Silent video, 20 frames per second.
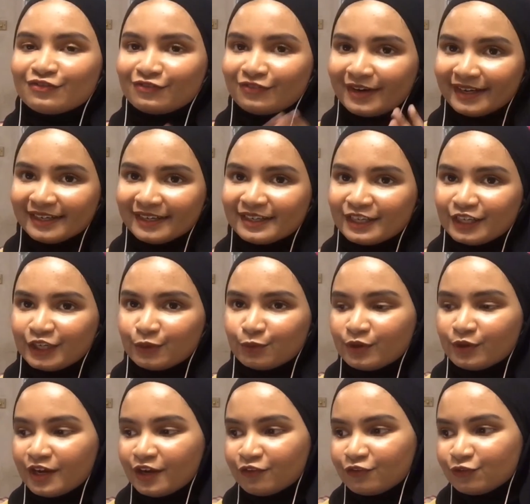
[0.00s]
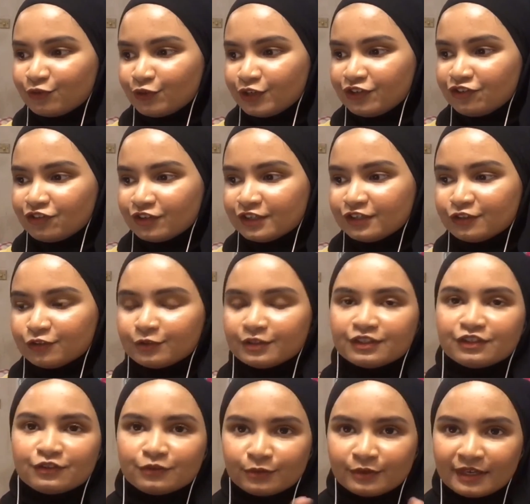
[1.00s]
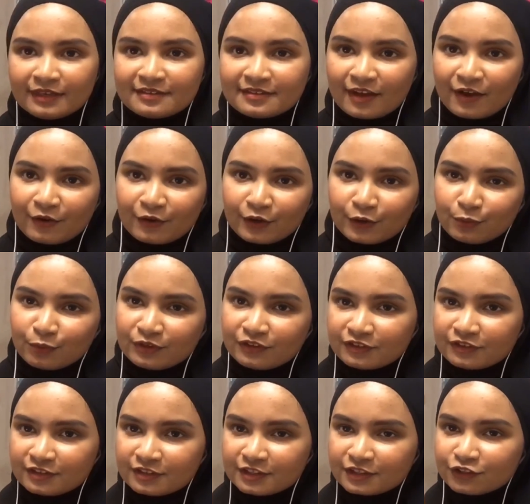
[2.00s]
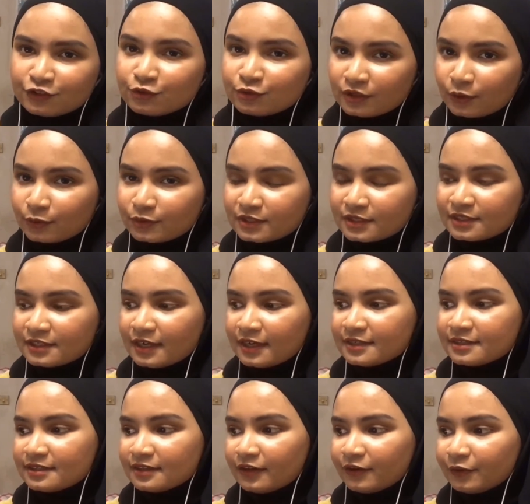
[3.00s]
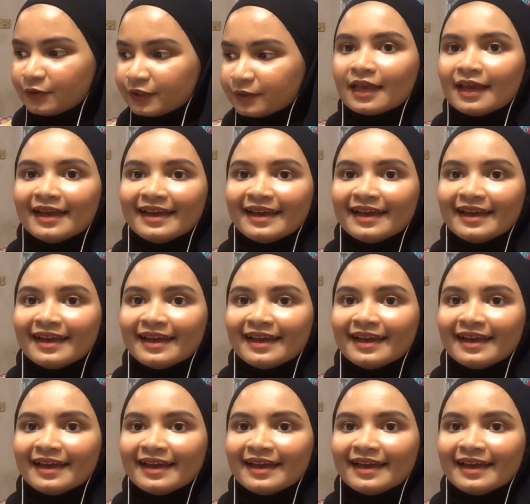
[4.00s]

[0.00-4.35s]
Finally, we have reached into the today's era, which is the 2010s era.